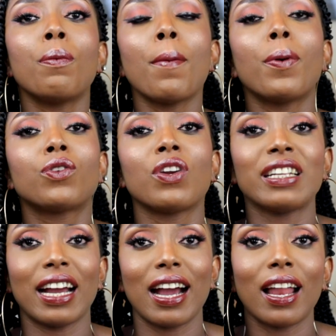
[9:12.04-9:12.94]
people drink
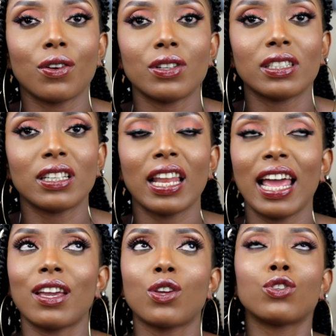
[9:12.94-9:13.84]
their calories,
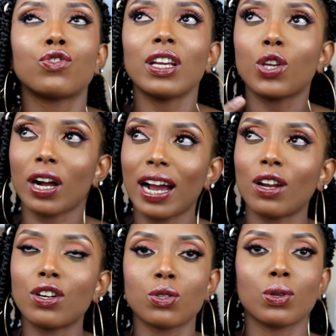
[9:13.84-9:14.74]
like, you drink your
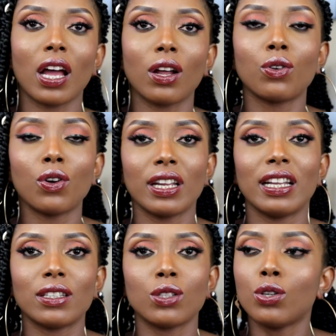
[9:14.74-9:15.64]
calories without knowing
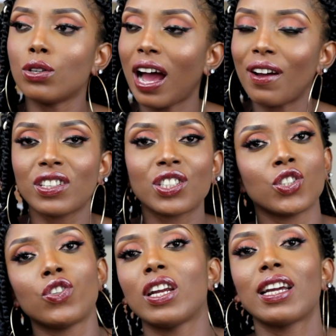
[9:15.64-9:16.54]
it. You have this
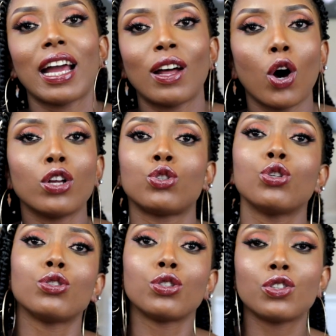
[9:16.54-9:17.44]
drink or
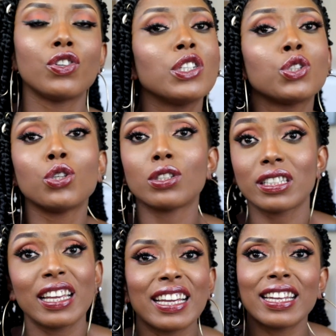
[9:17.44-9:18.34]
juice, you drink juice
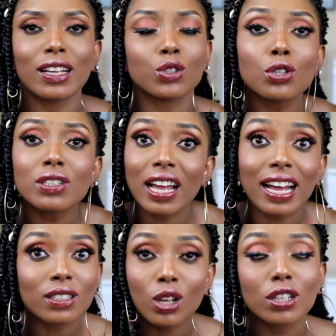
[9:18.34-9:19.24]
thinking that juice
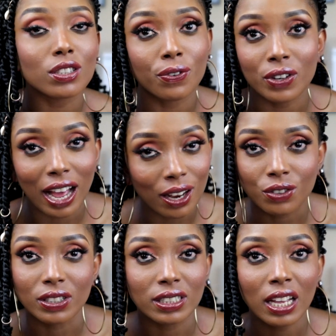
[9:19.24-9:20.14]
has lots of
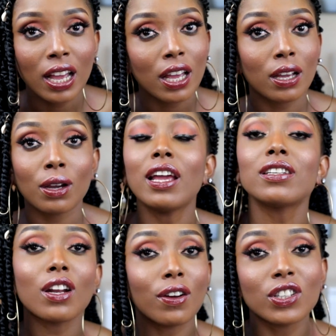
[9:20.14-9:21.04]
calories.
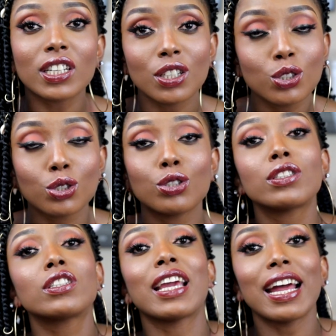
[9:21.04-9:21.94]
Instead of drinking
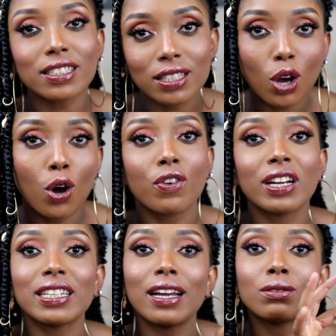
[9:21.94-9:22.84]
juice, get the
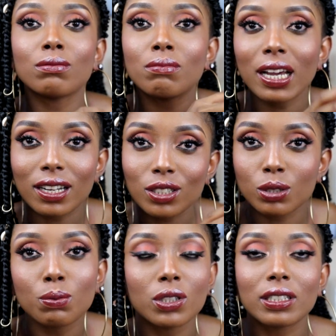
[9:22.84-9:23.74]
orange and make a
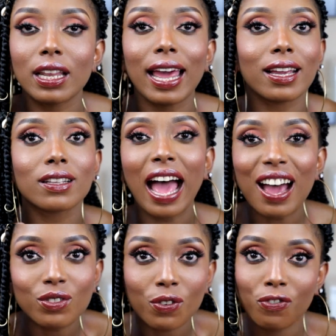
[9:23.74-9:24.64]
smoothie. Like,
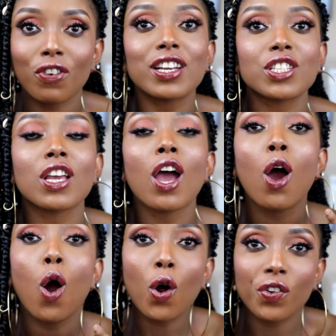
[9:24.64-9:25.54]
have the fresh
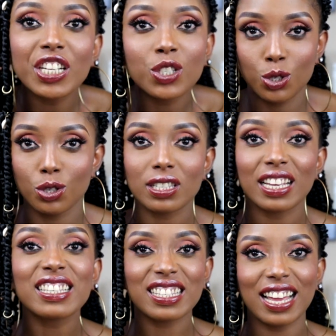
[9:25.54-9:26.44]
orange juice
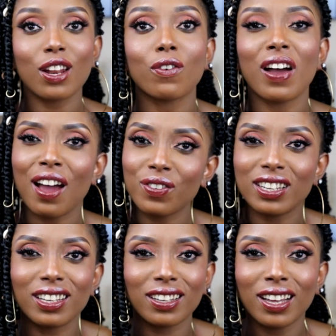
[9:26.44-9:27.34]
instead of
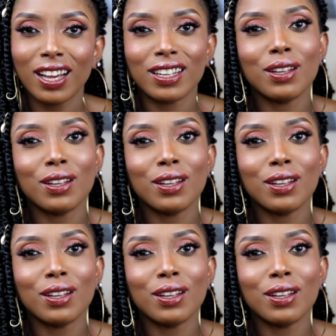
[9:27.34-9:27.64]
having the